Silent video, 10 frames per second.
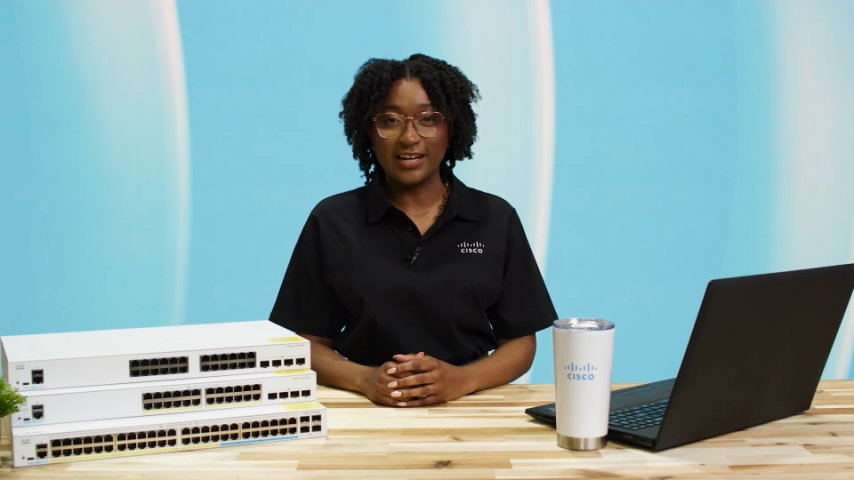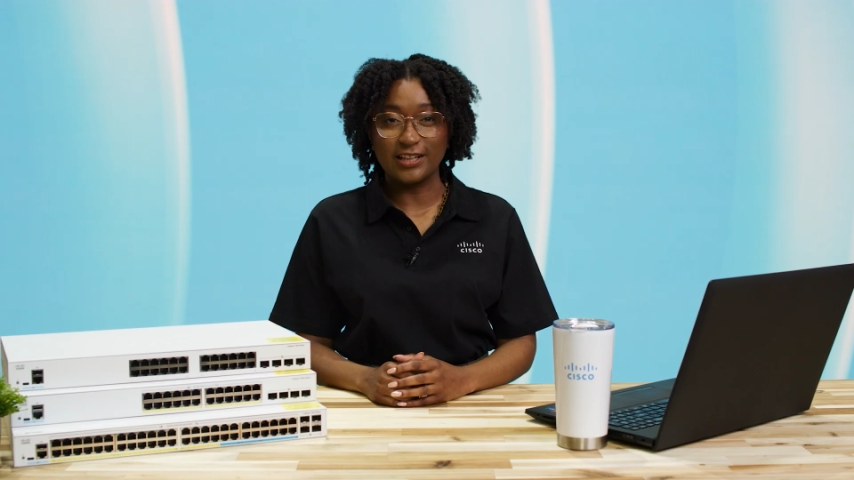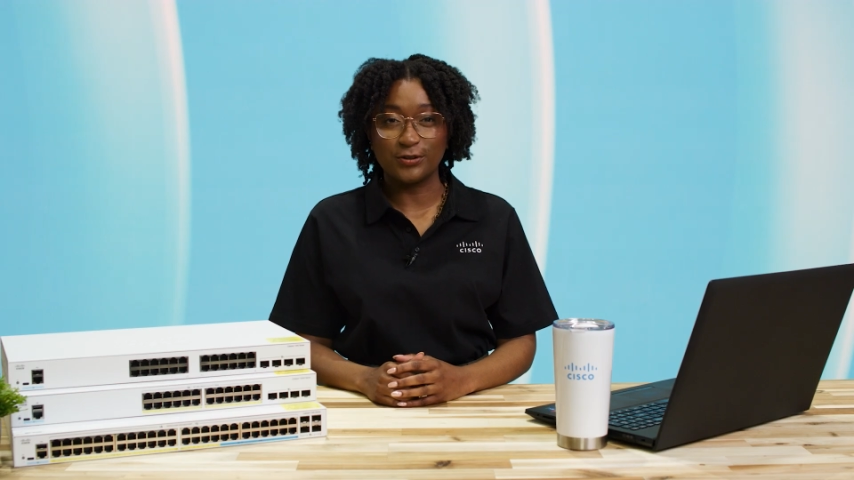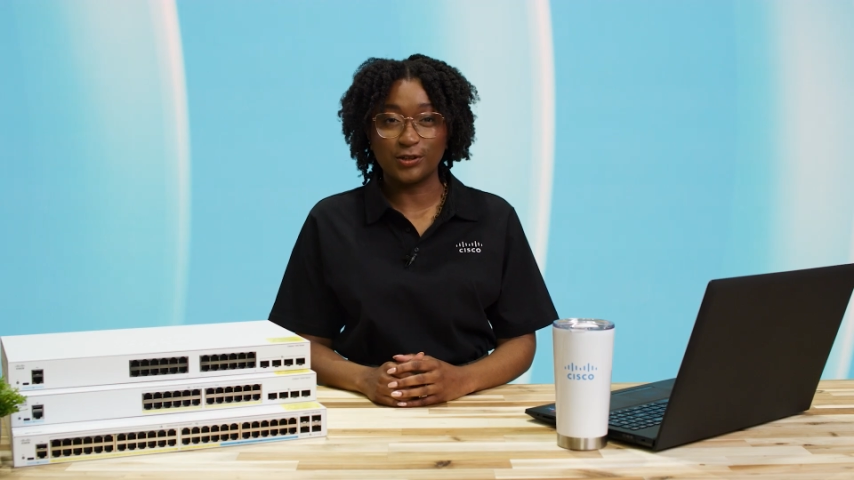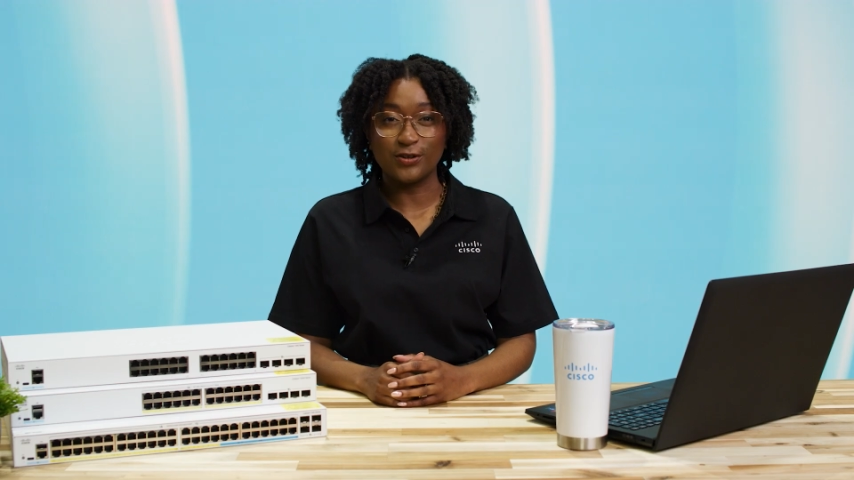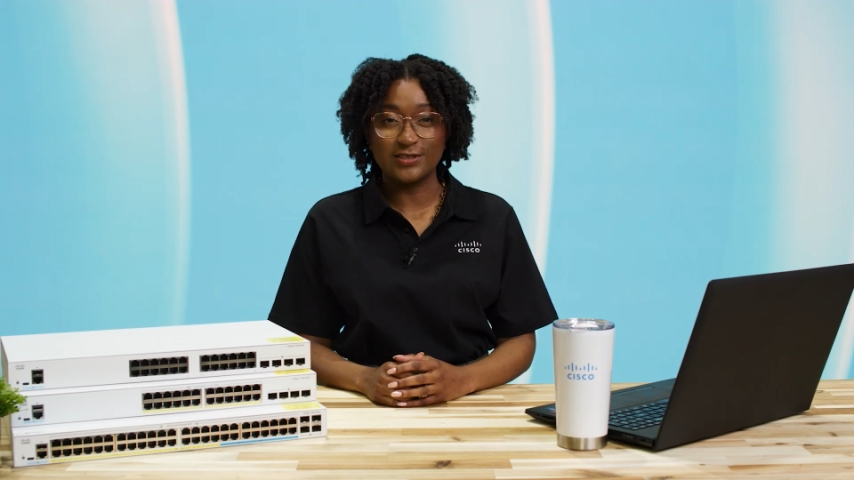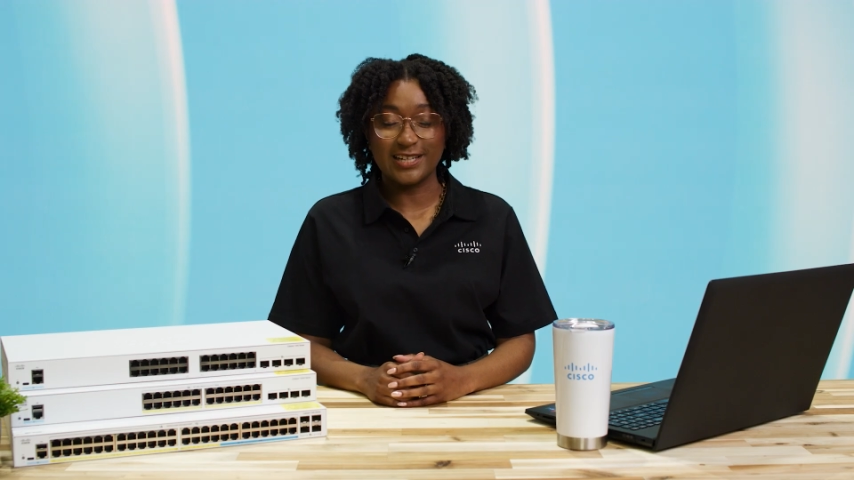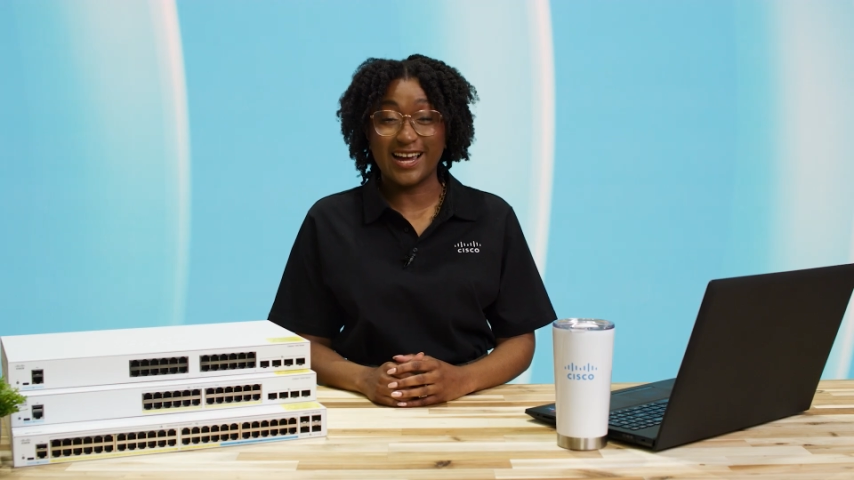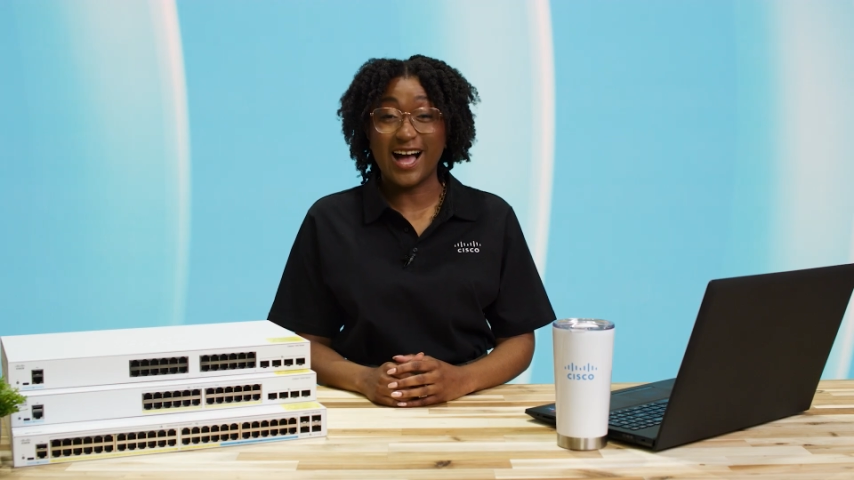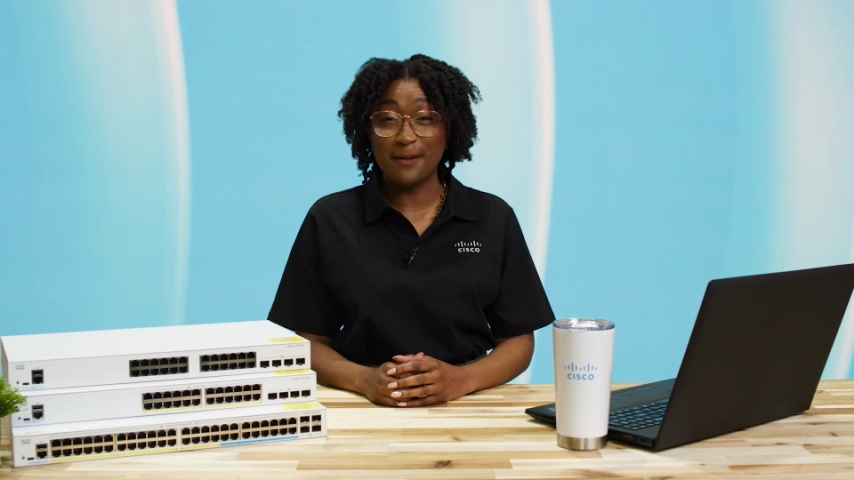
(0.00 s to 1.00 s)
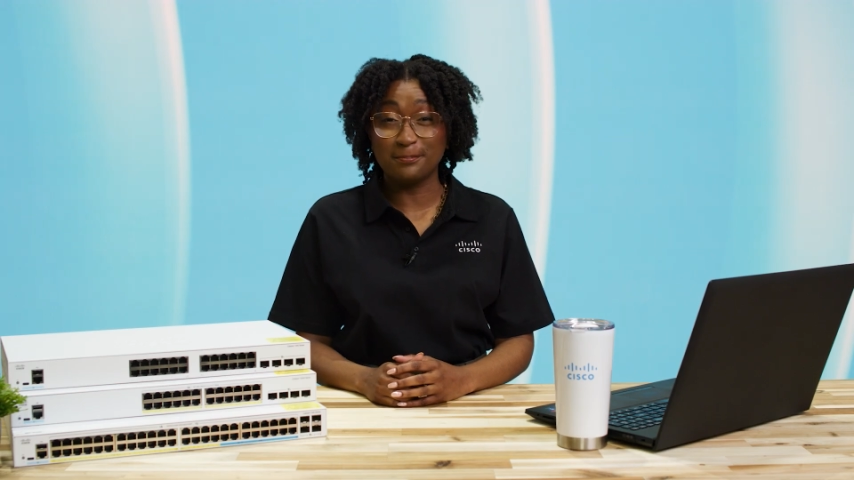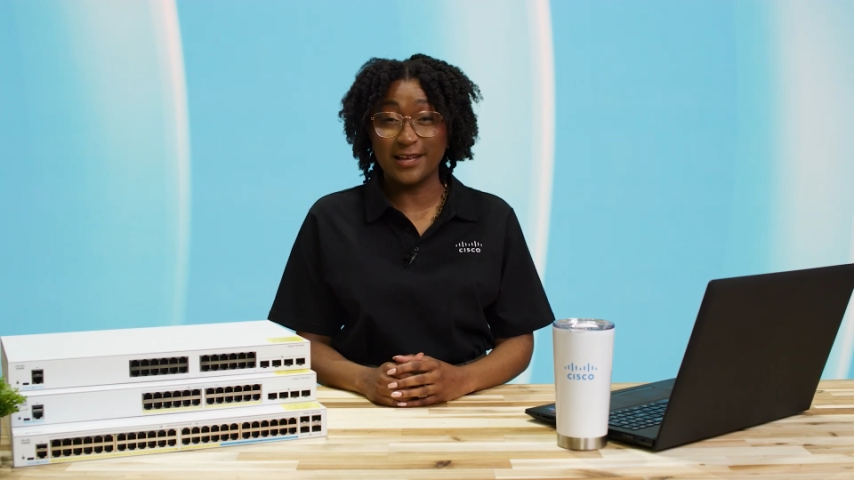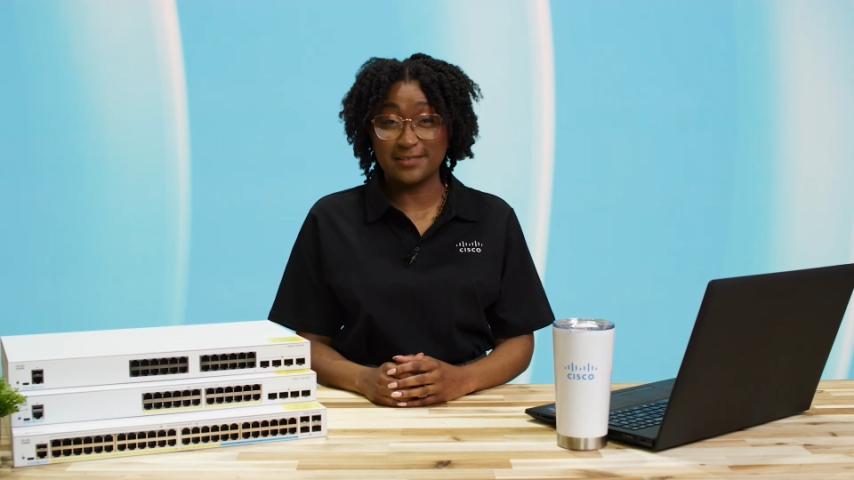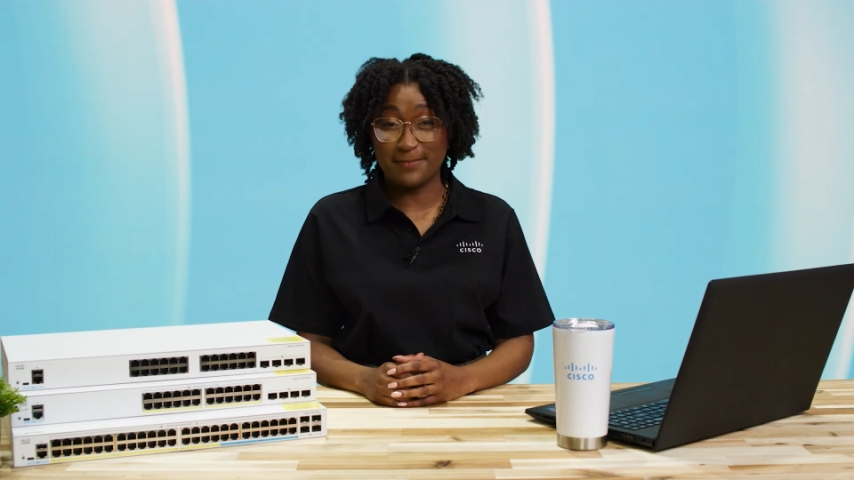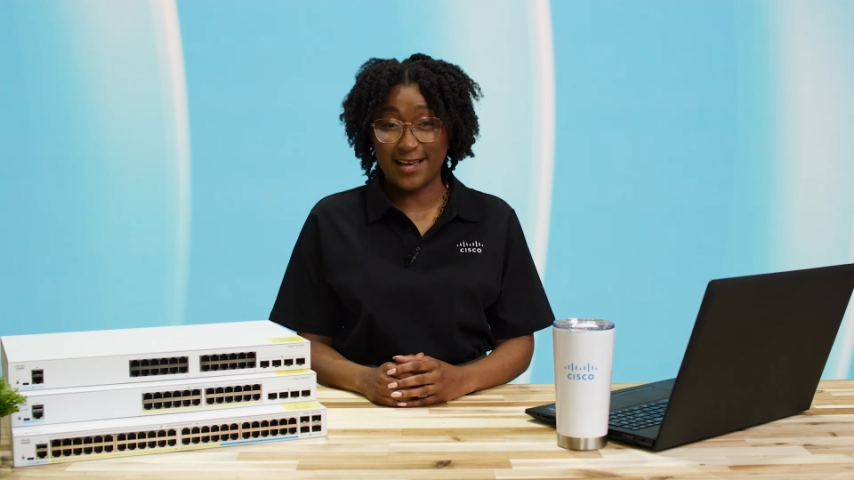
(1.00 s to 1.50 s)
include using a
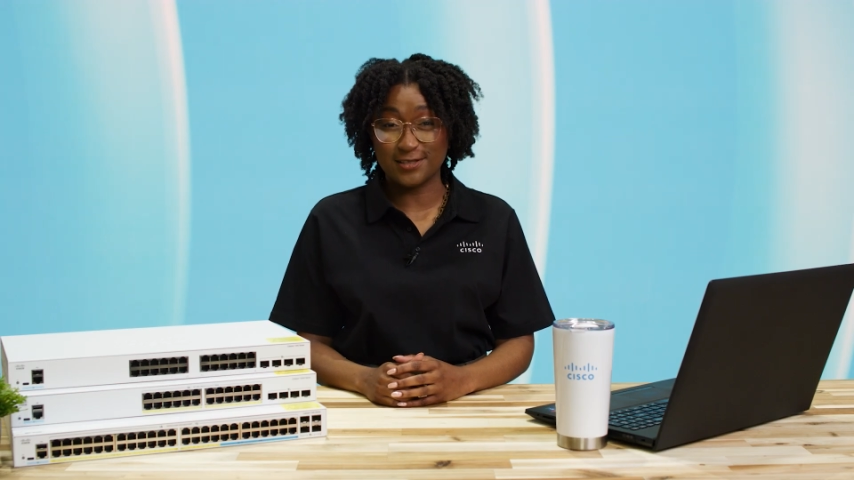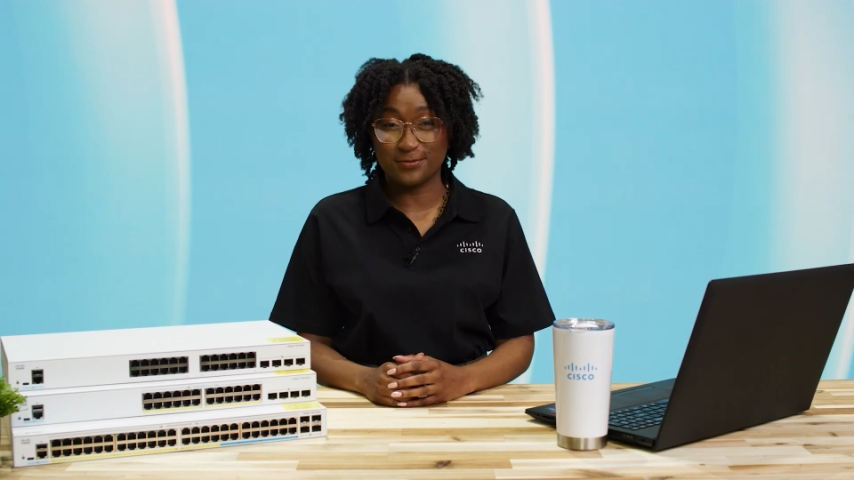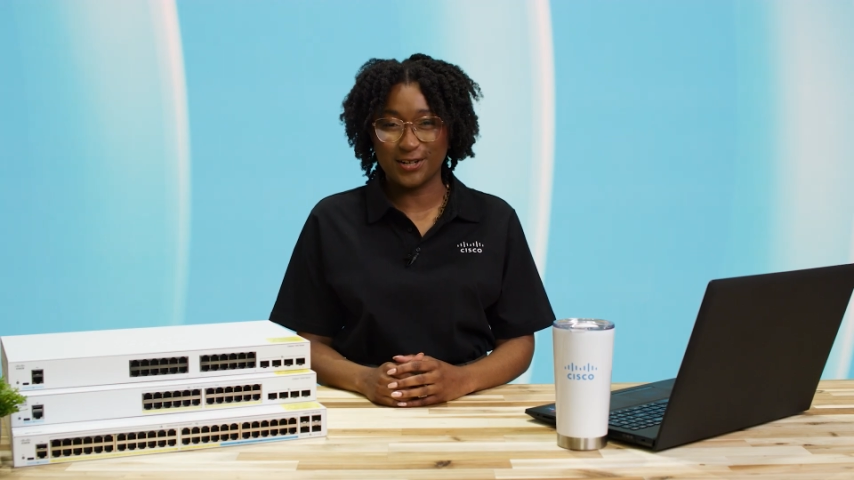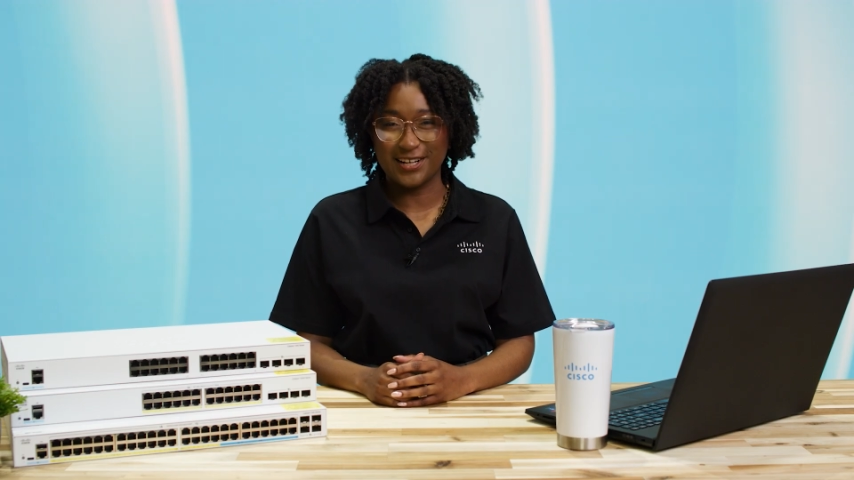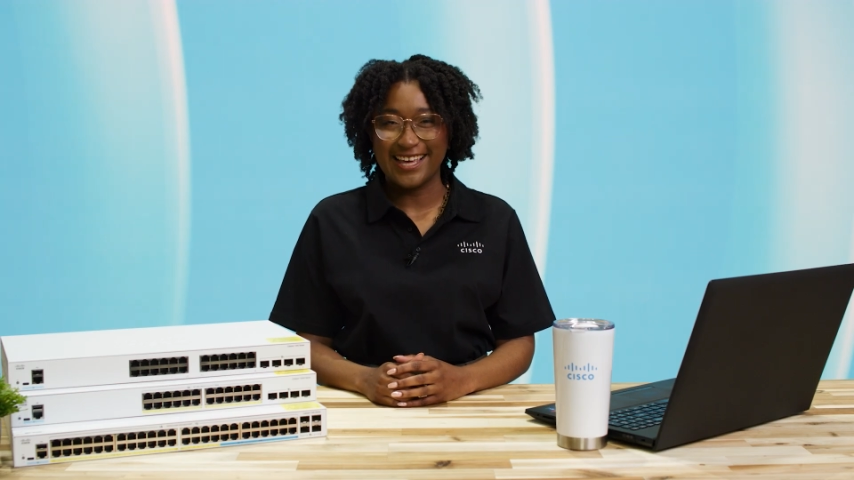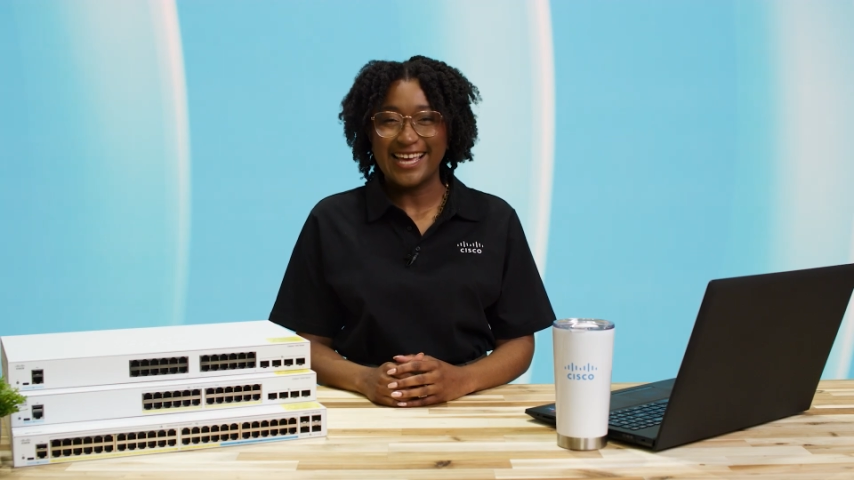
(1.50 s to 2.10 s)
complex password,